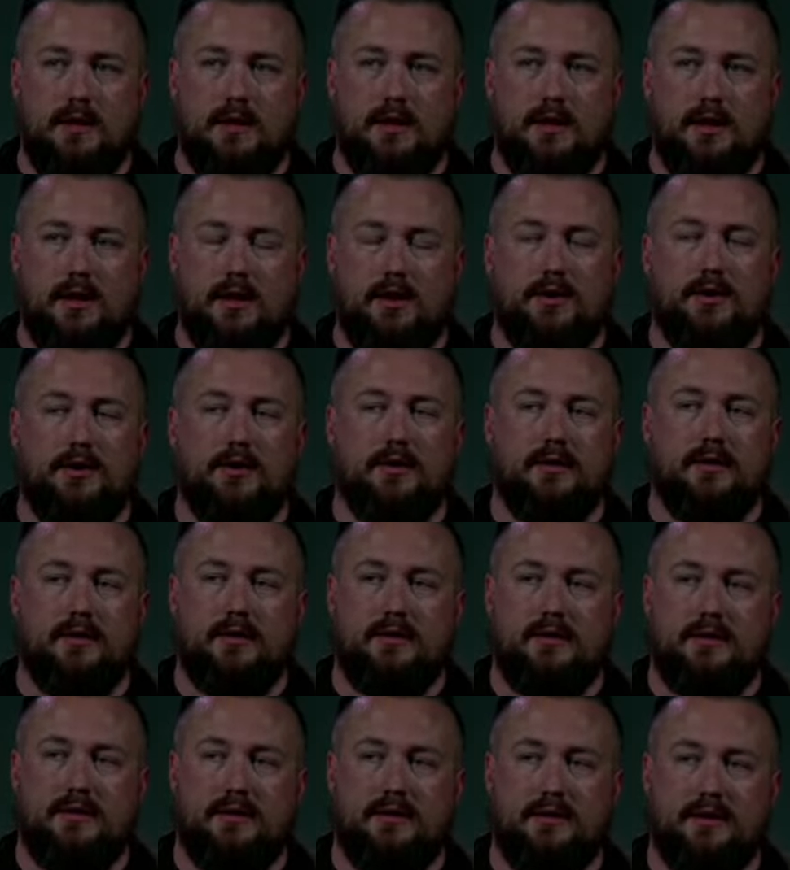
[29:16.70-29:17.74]
our
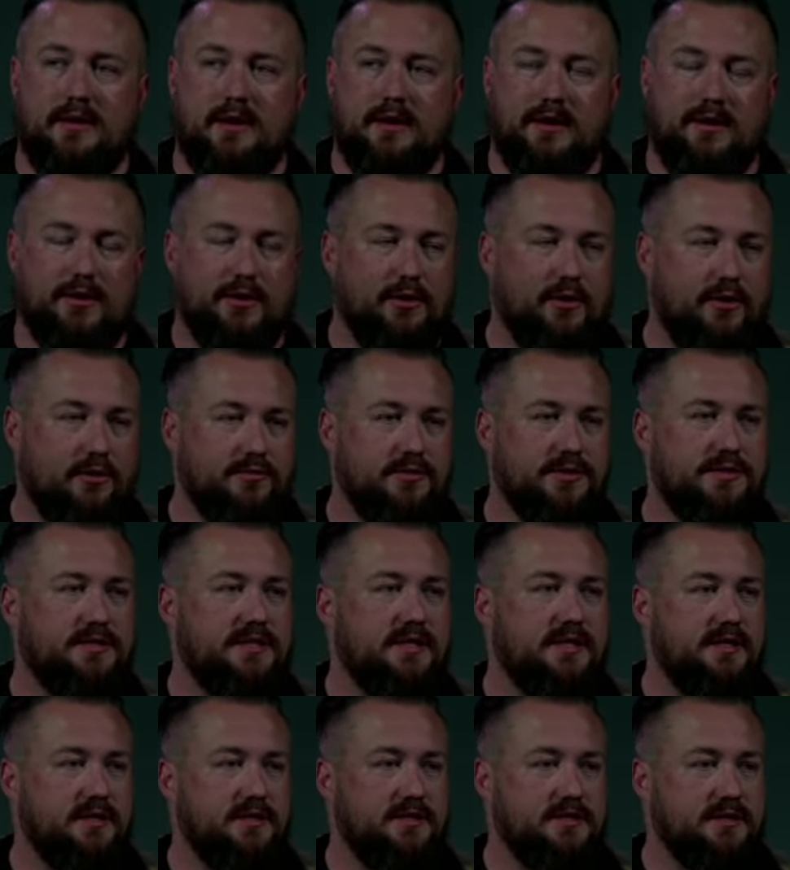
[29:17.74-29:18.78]
our
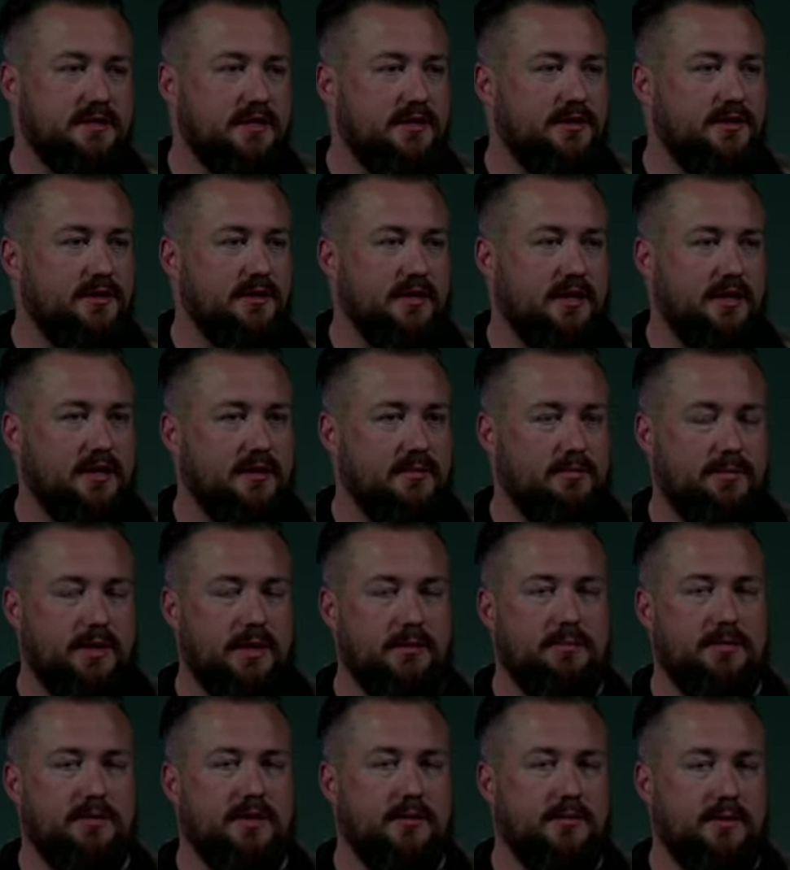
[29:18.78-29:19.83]
overseers and other like
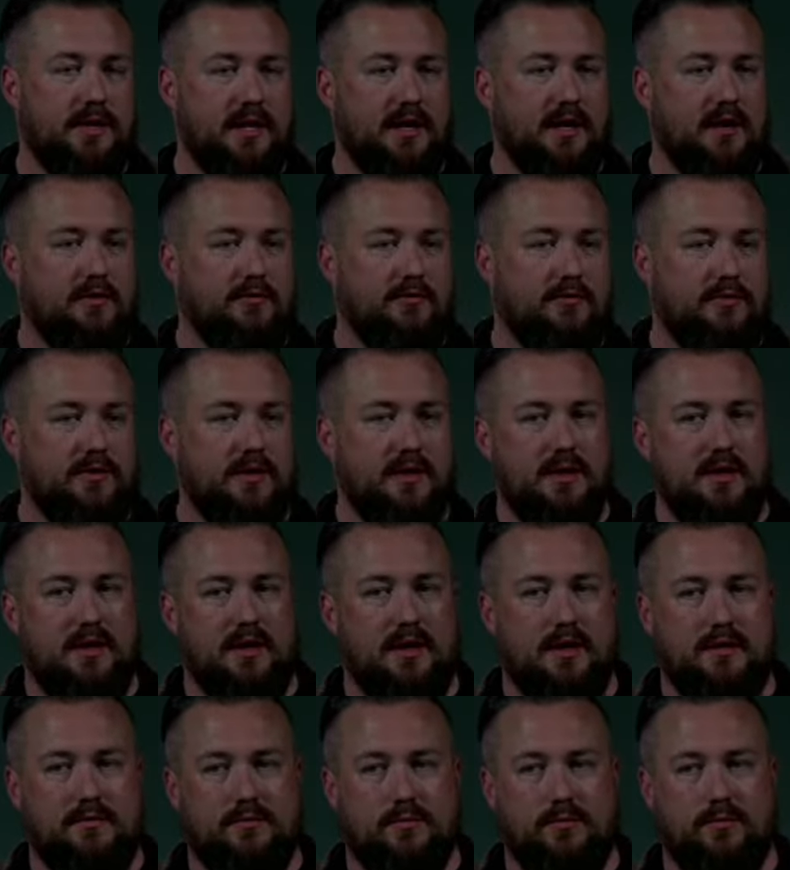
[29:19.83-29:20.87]
people that we have
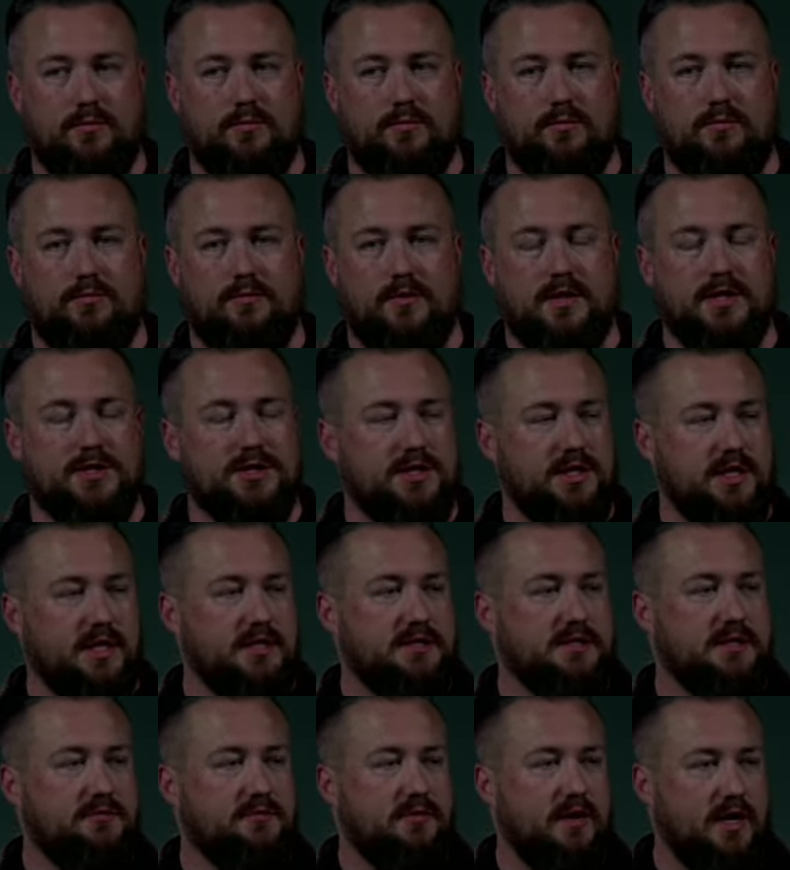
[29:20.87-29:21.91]
functioning
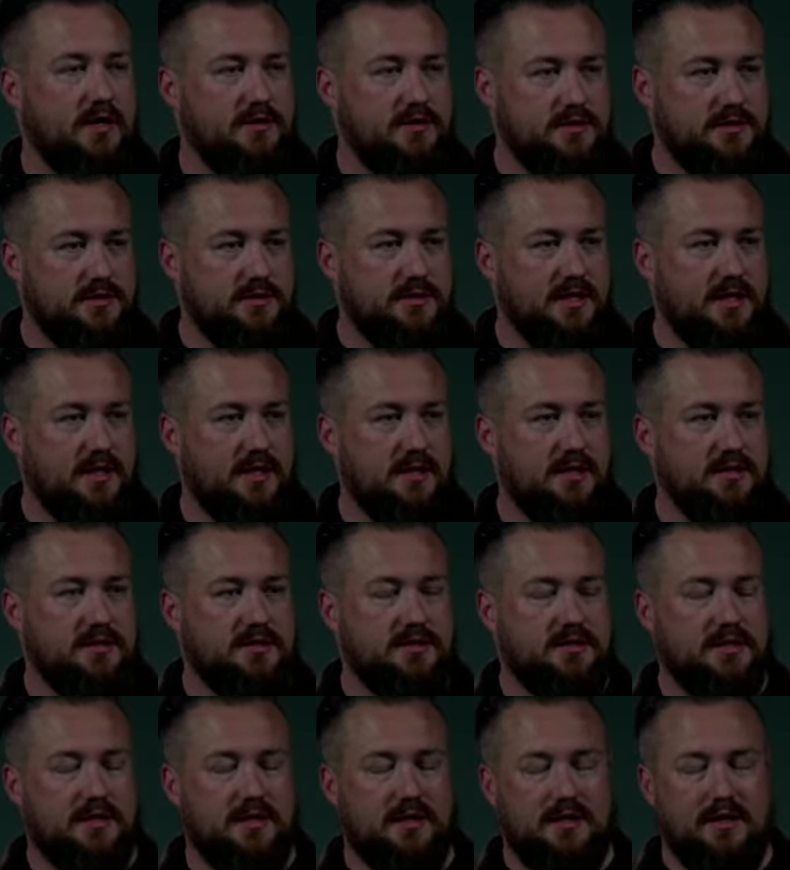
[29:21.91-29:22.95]
as advisors to
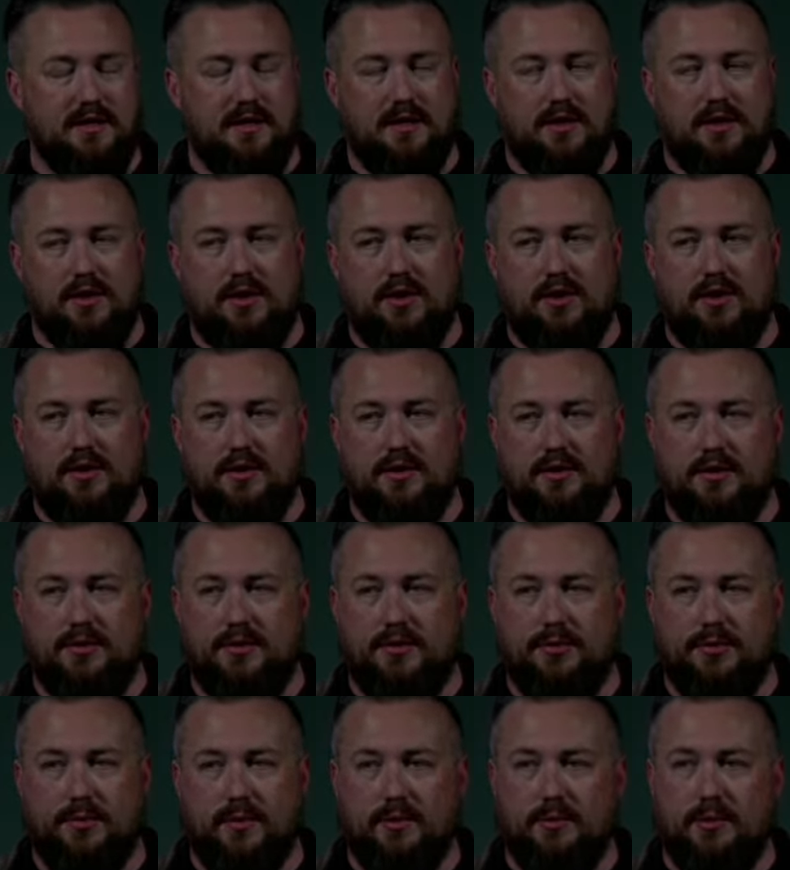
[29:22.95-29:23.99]
us are
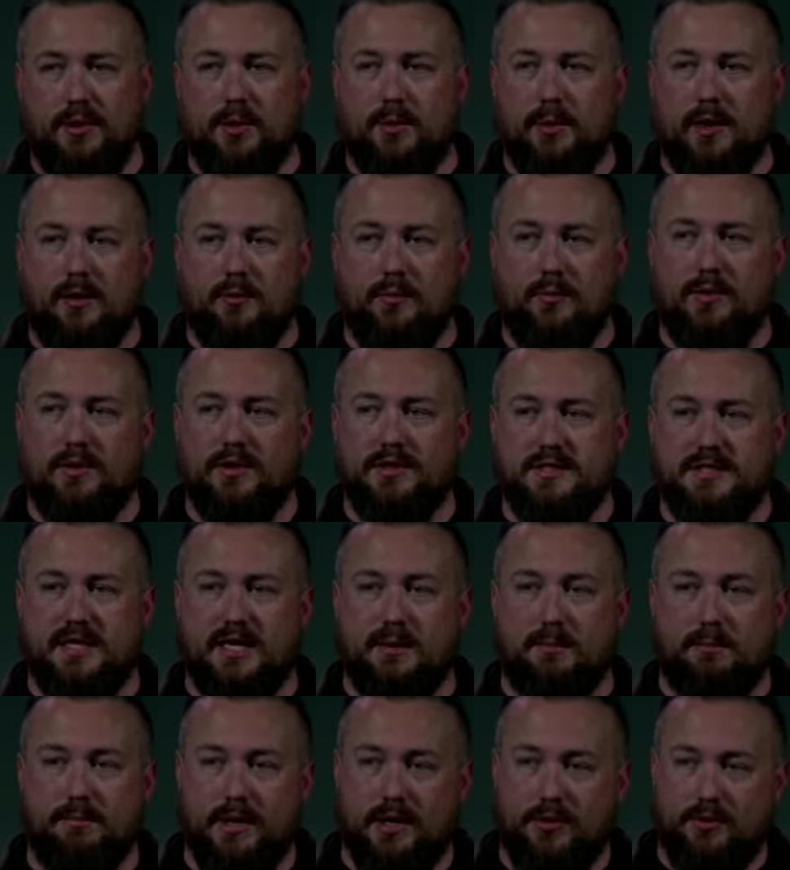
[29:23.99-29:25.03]
throwing around words like
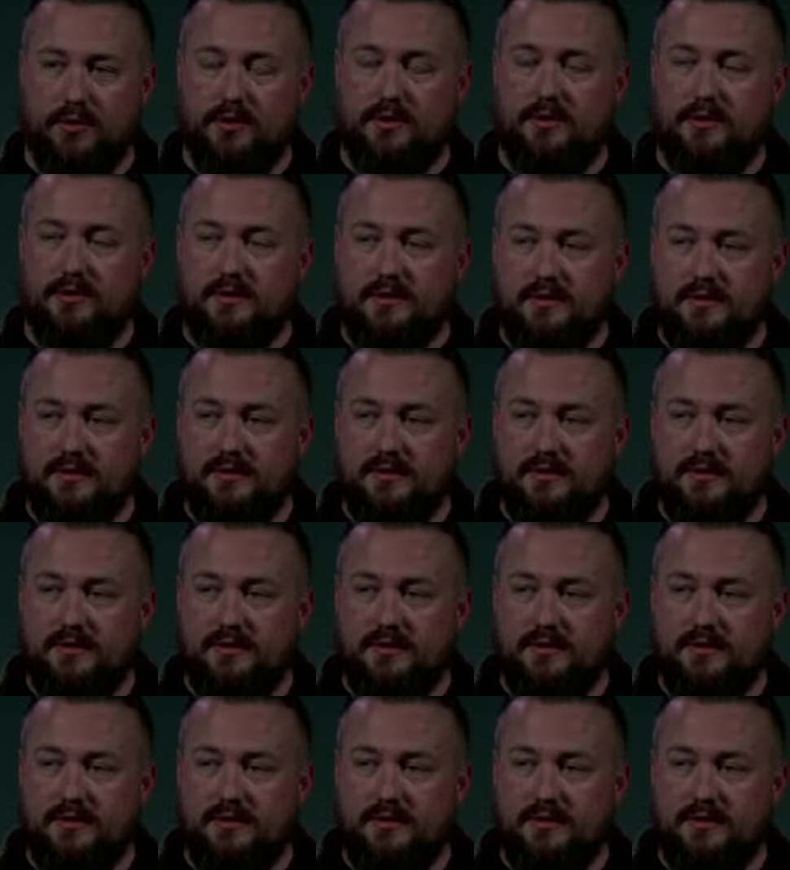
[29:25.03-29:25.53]
miracle